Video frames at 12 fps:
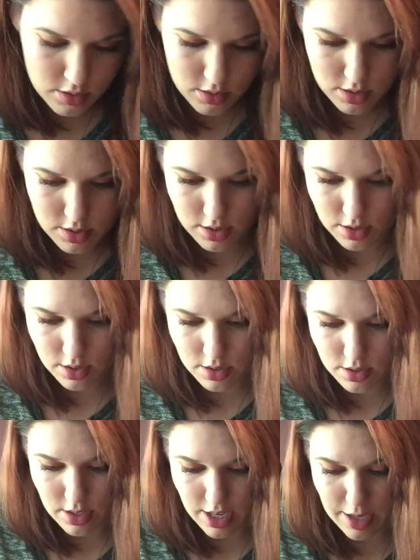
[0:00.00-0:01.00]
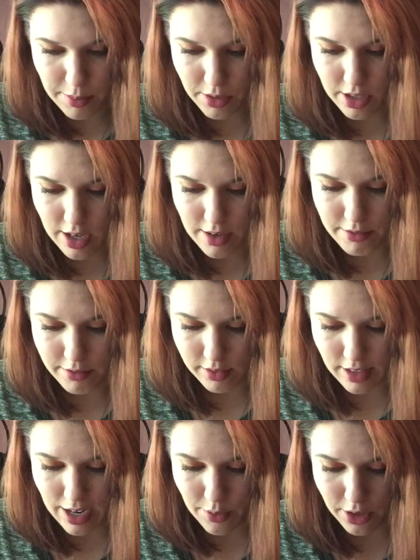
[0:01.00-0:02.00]
what is this? Apricot
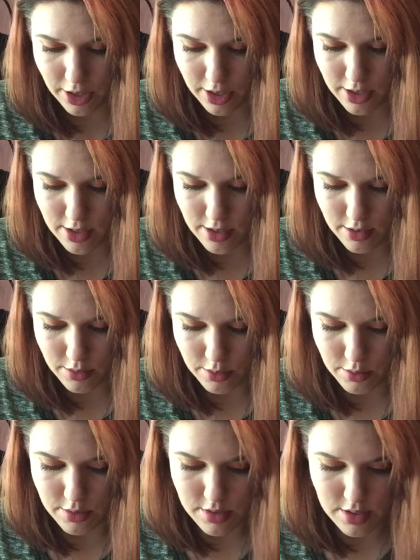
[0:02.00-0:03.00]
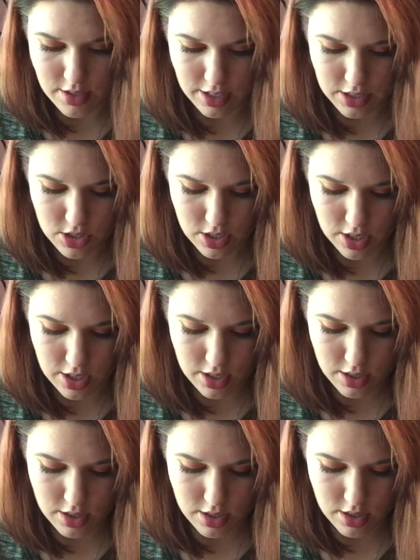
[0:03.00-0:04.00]
Flower was the next shade.